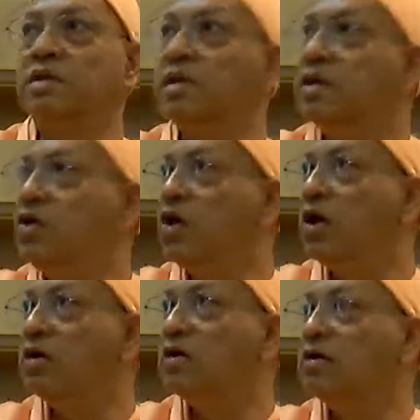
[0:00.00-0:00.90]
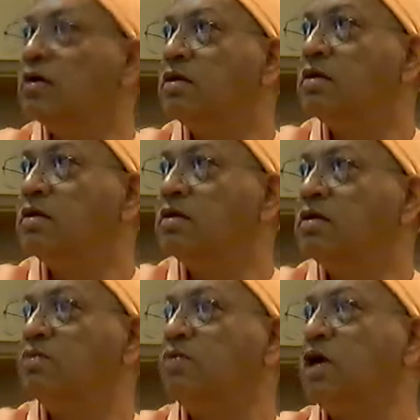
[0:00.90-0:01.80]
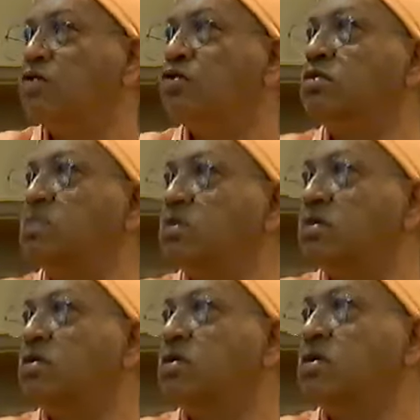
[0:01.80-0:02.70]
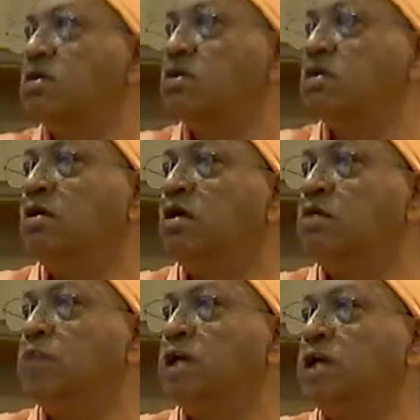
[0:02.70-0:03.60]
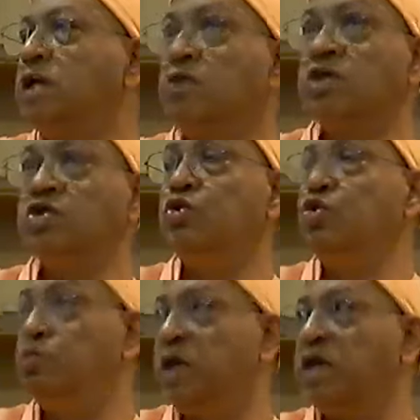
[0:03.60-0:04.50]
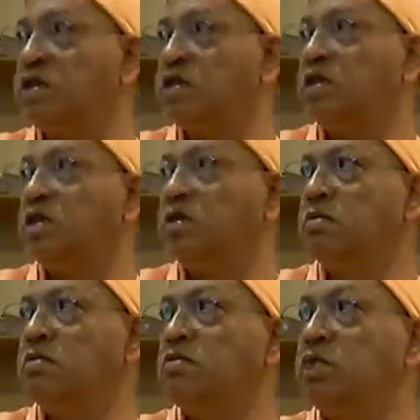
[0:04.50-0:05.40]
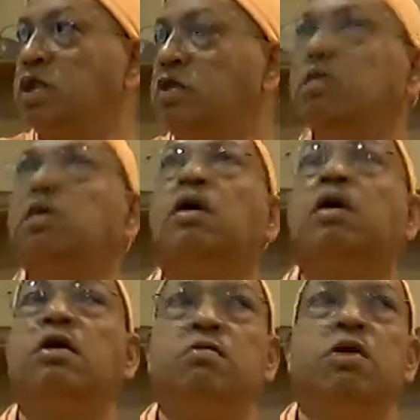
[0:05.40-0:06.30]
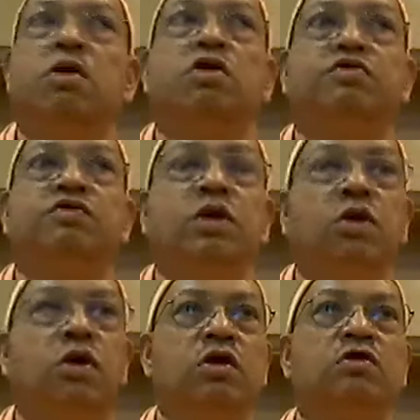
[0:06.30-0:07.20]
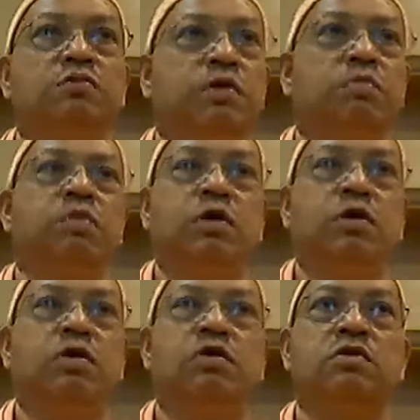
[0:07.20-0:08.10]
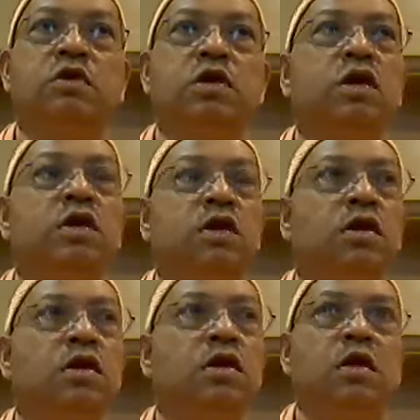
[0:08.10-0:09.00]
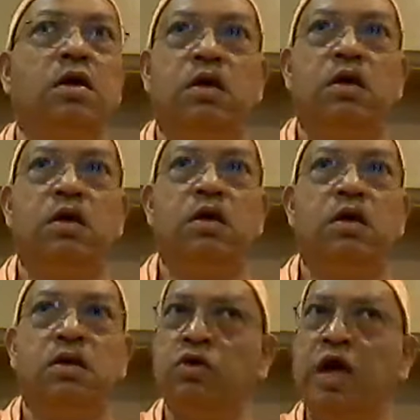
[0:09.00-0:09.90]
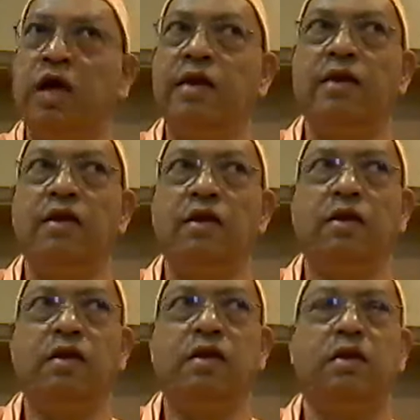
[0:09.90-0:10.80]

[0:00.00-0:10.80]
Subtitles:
Yeah, yeah. Why should God place, why should you place it within you? Because for the knowledge of the year. You are now clear.